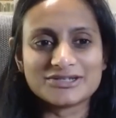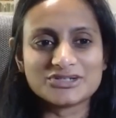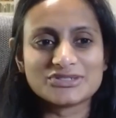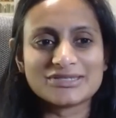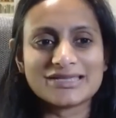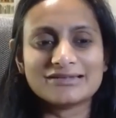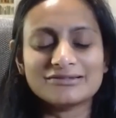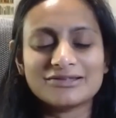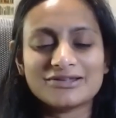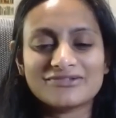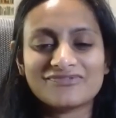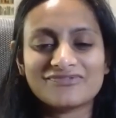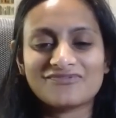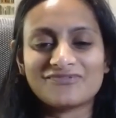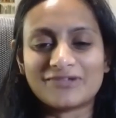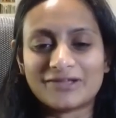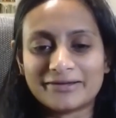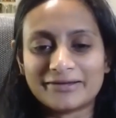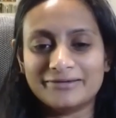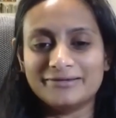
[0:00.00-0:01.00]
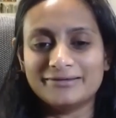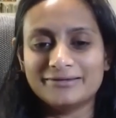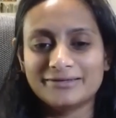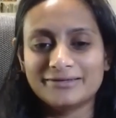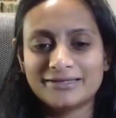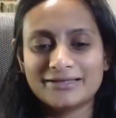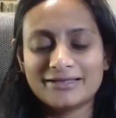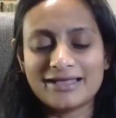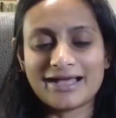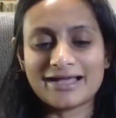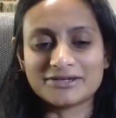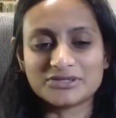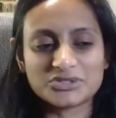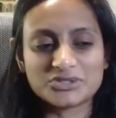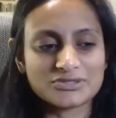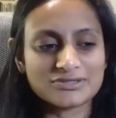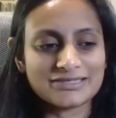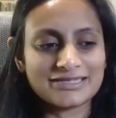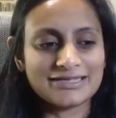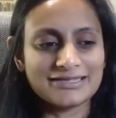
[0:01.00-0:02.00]
I just had a lot of fun
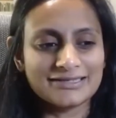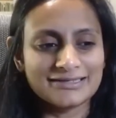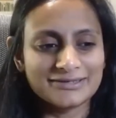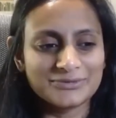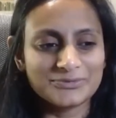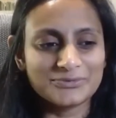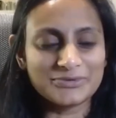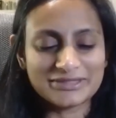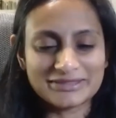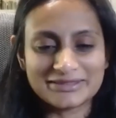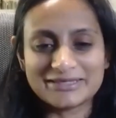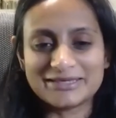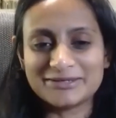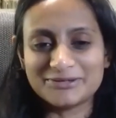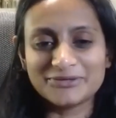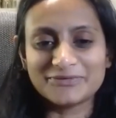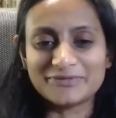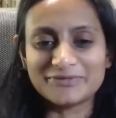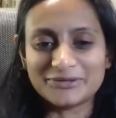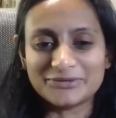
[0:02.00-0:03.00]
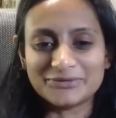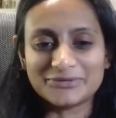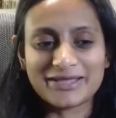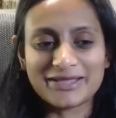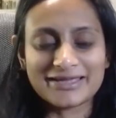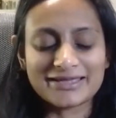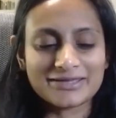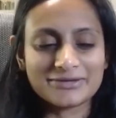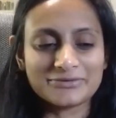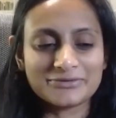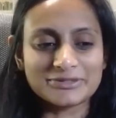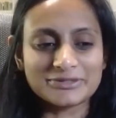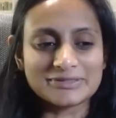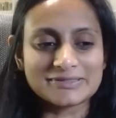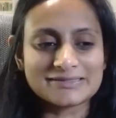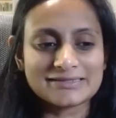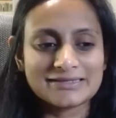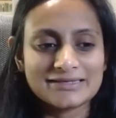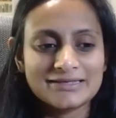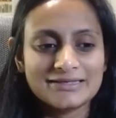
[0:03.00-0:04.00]
actually with the interview. Like it
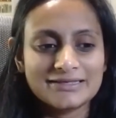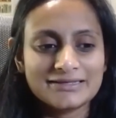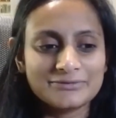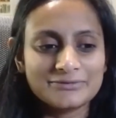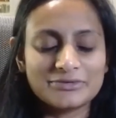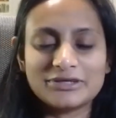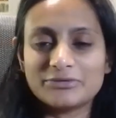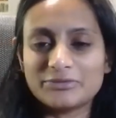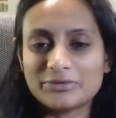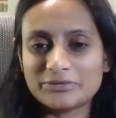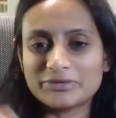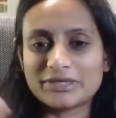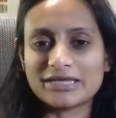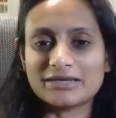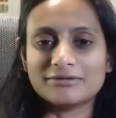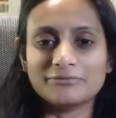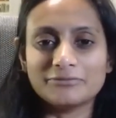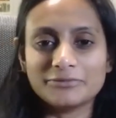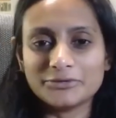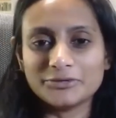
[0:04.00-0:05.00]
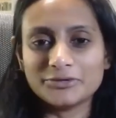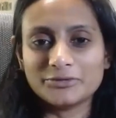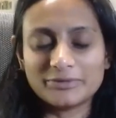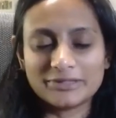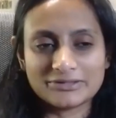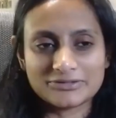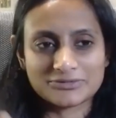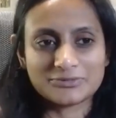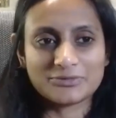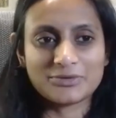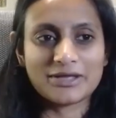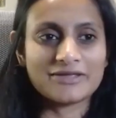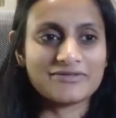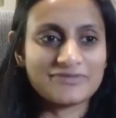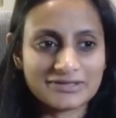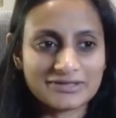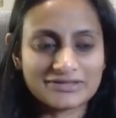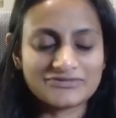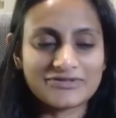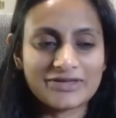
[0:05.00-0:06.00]
was. We get in a room,
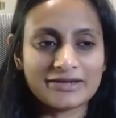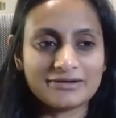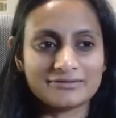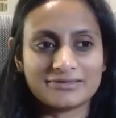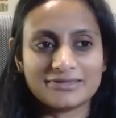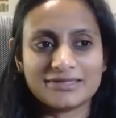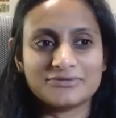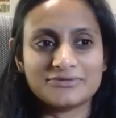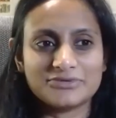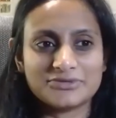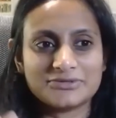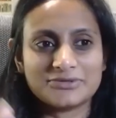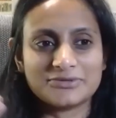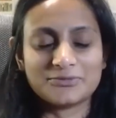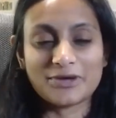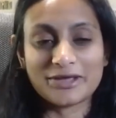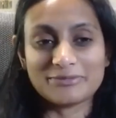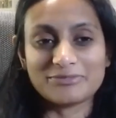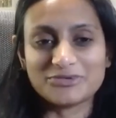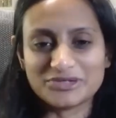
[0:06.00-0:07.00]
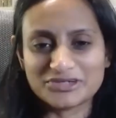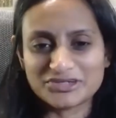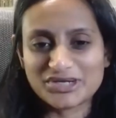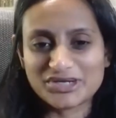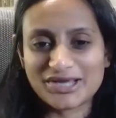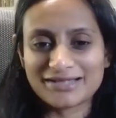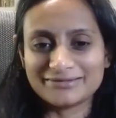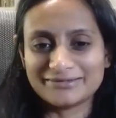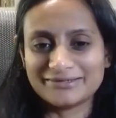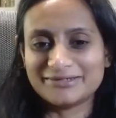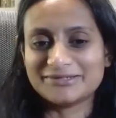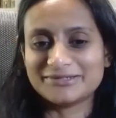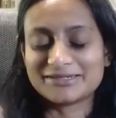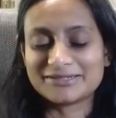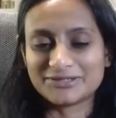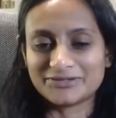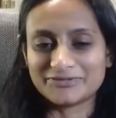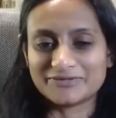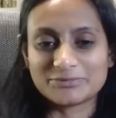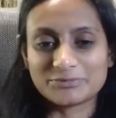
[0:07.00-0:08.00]
the final thing was a whiteboard challenge, like
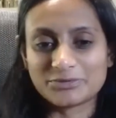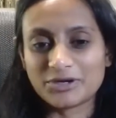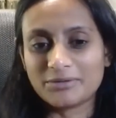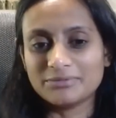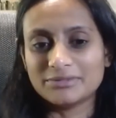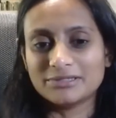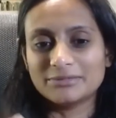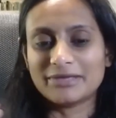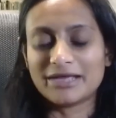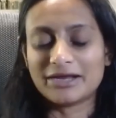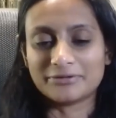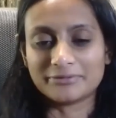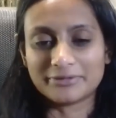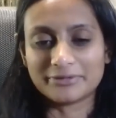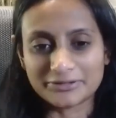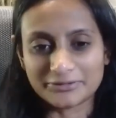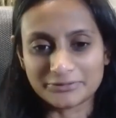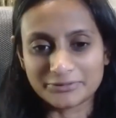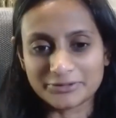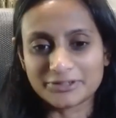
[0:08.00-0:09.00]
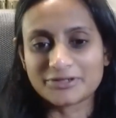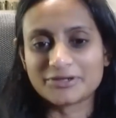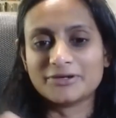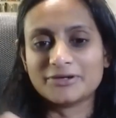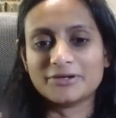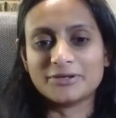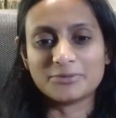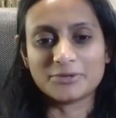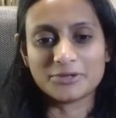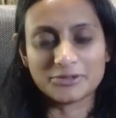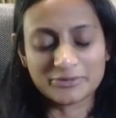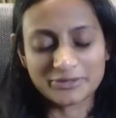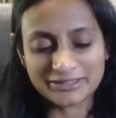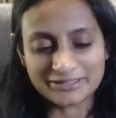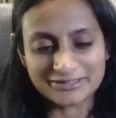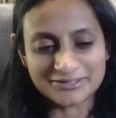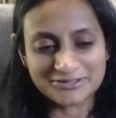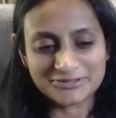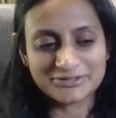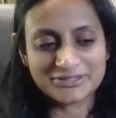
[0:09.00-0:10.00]
solve this problem, how are we gonna work on it, what are we gonna
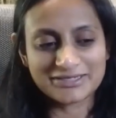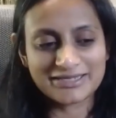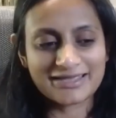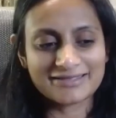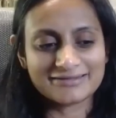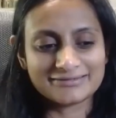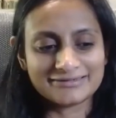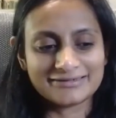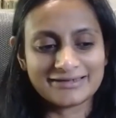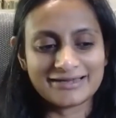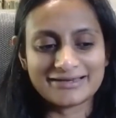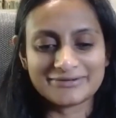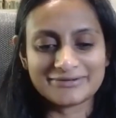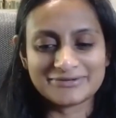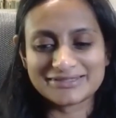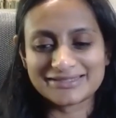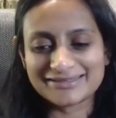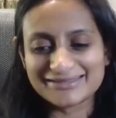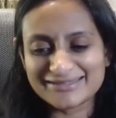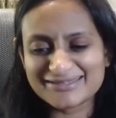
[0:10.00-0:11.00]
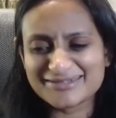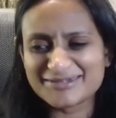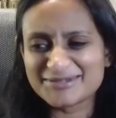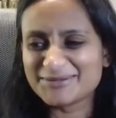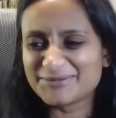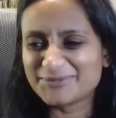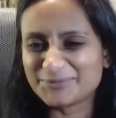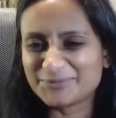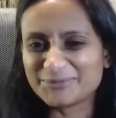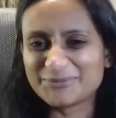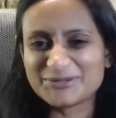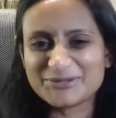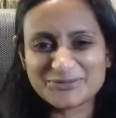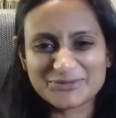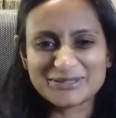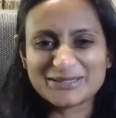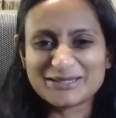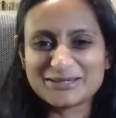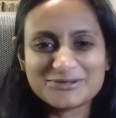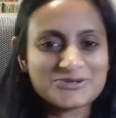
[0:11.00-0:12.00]
do together? And I was like, this just was
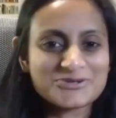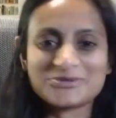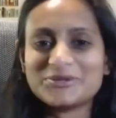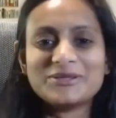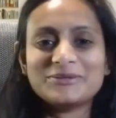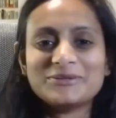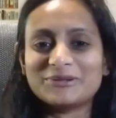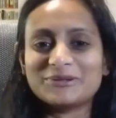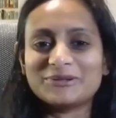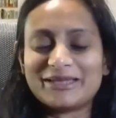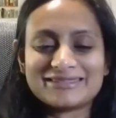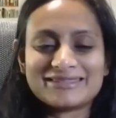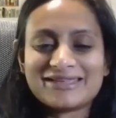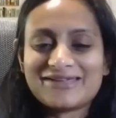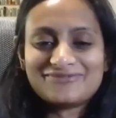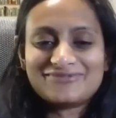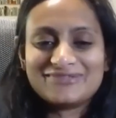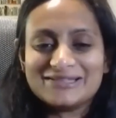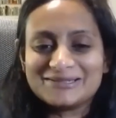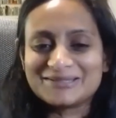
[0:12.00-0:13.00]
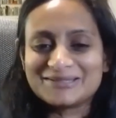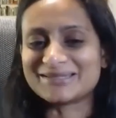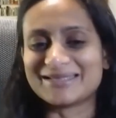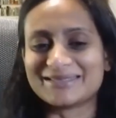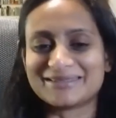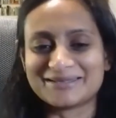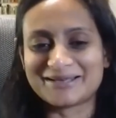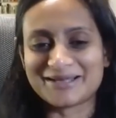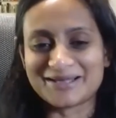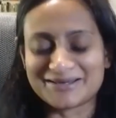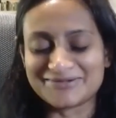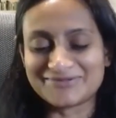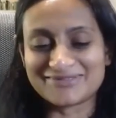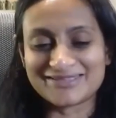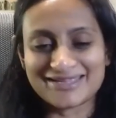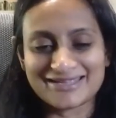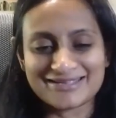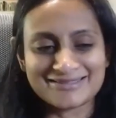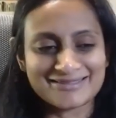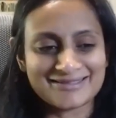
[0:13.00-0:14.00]
really enjoyable. Like that feels like the kind of
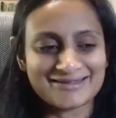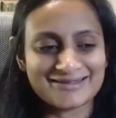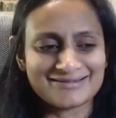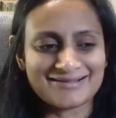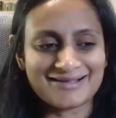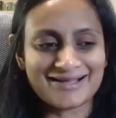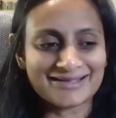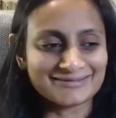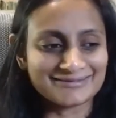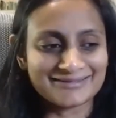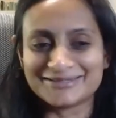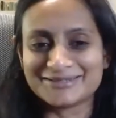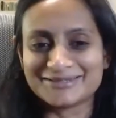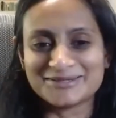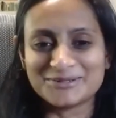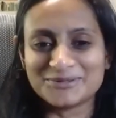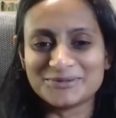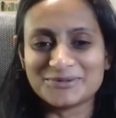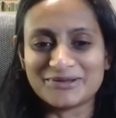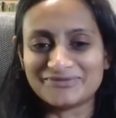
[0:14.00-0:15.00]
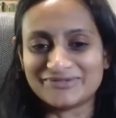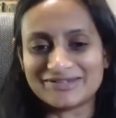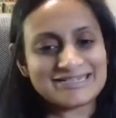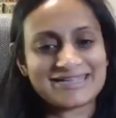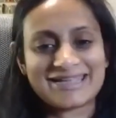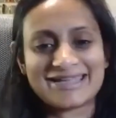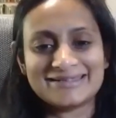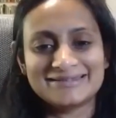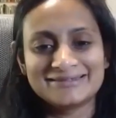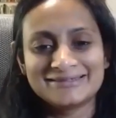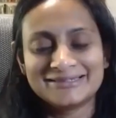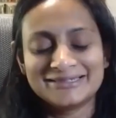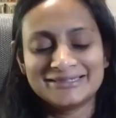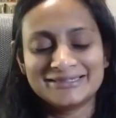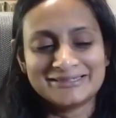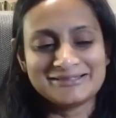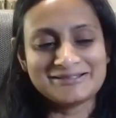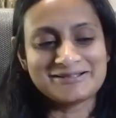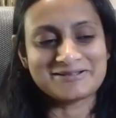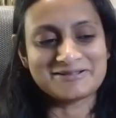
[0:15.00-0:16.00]
thing that I'd like to do every day.
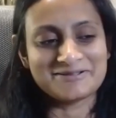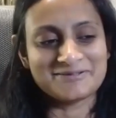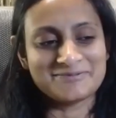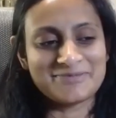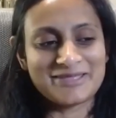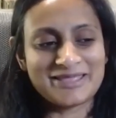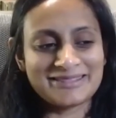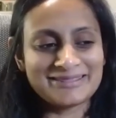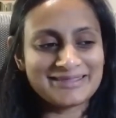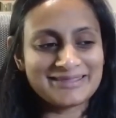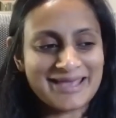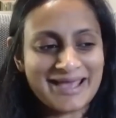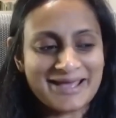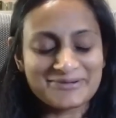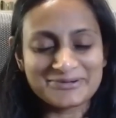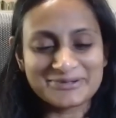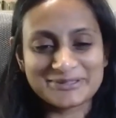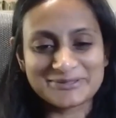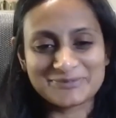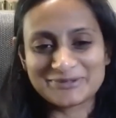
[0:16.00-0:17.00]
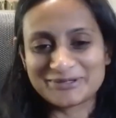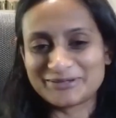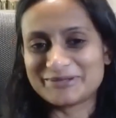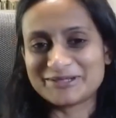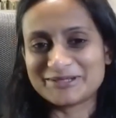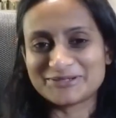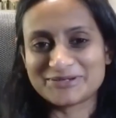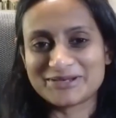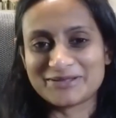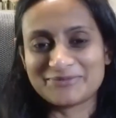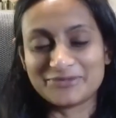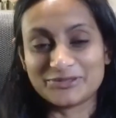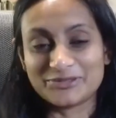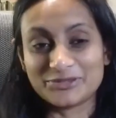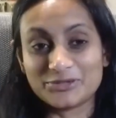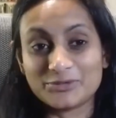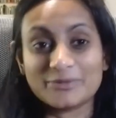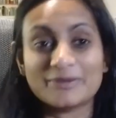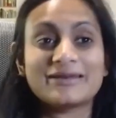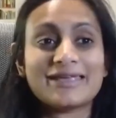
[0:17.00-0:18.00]
That was pretty much what happened with
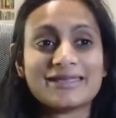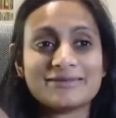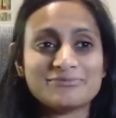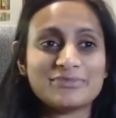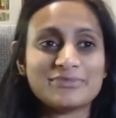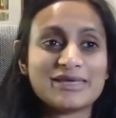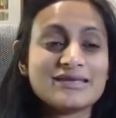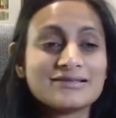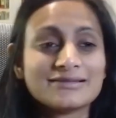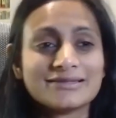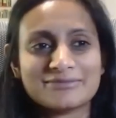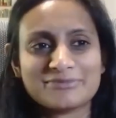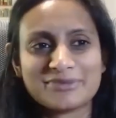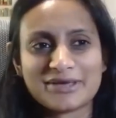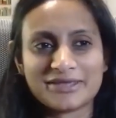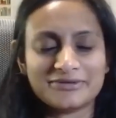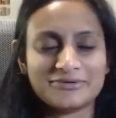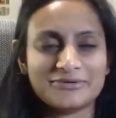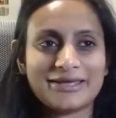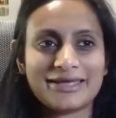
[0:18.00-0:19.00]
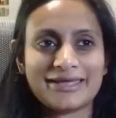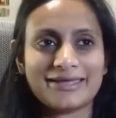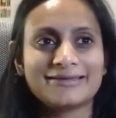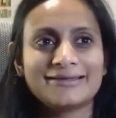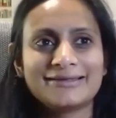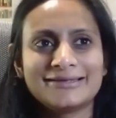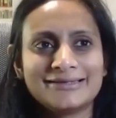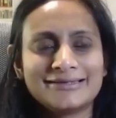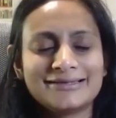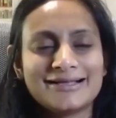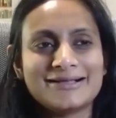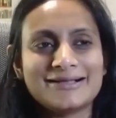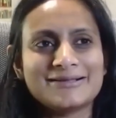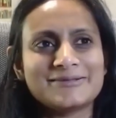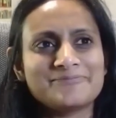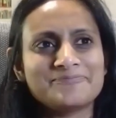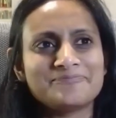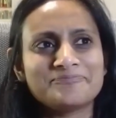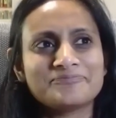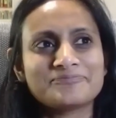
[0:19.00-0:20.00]
Uber. And Inkling, by the way,
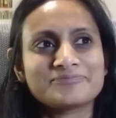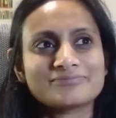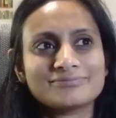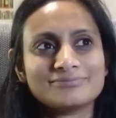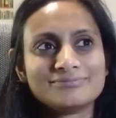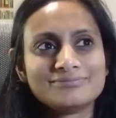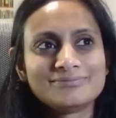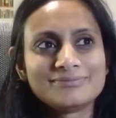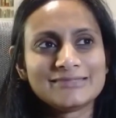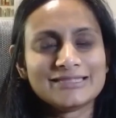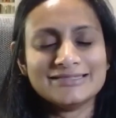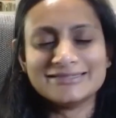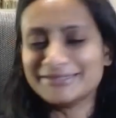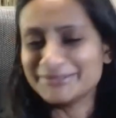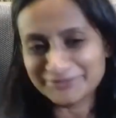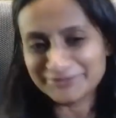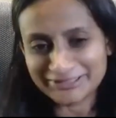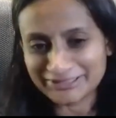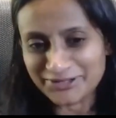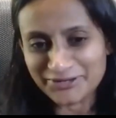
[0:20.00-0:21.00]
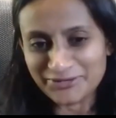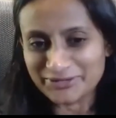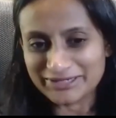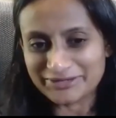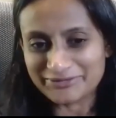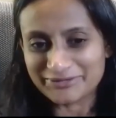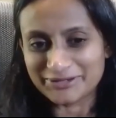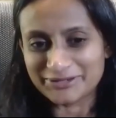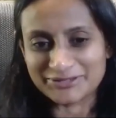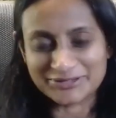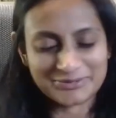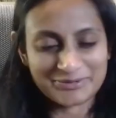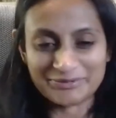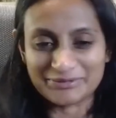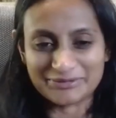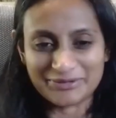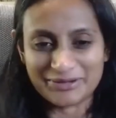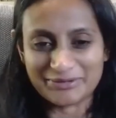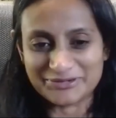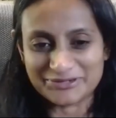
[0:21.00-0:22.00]
didn't really go anywhere, which is
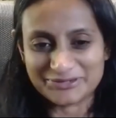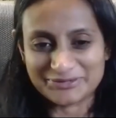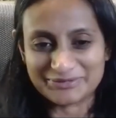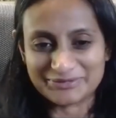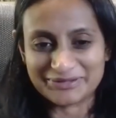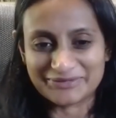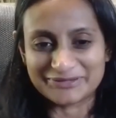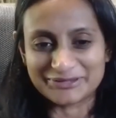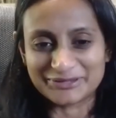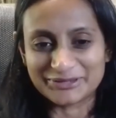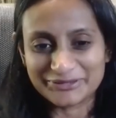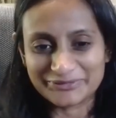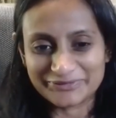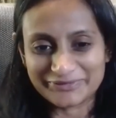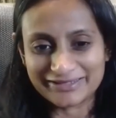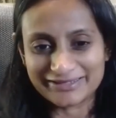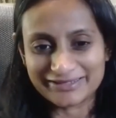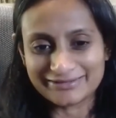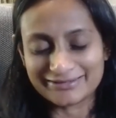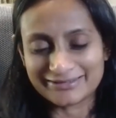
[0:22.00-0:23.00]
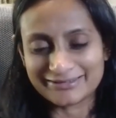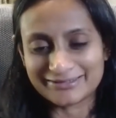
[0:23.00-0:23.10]
probably why most people haven't heard of it.